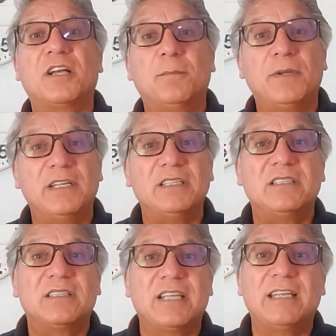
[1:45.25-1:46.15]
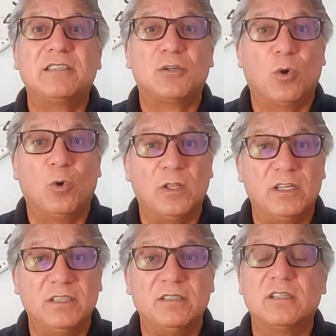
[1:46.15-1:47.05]
company says the goal
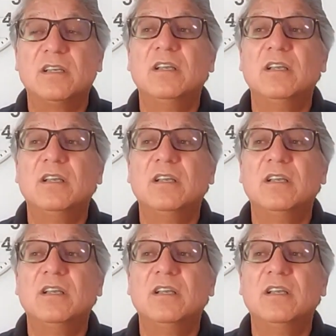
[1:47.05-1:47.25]
is,